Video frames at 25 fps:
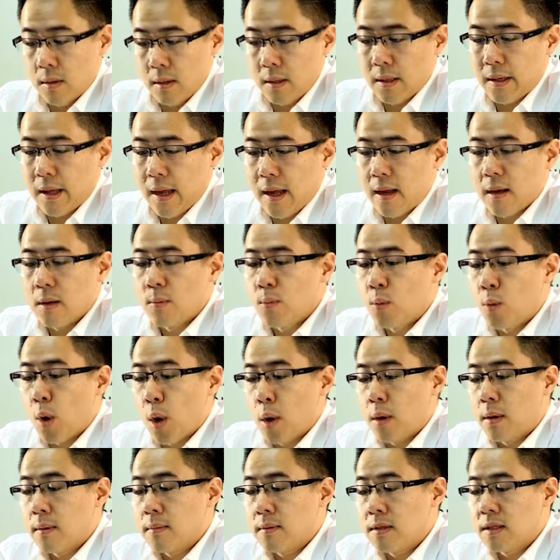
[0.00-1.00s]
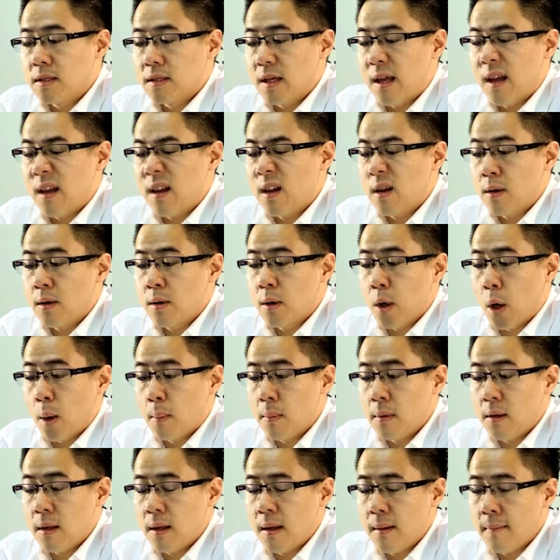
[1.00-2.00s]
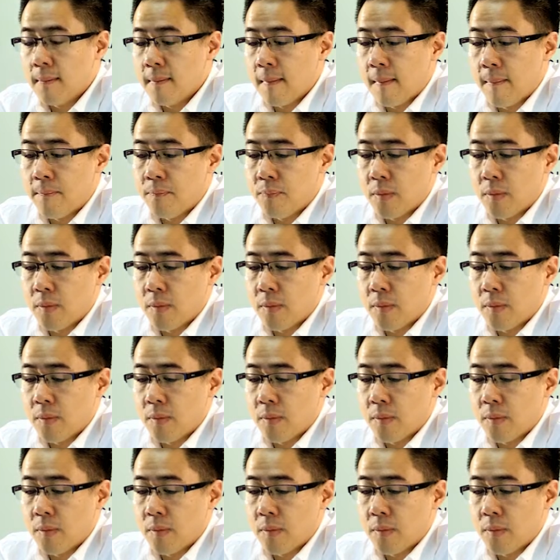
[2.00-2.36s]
again, won't see commonly.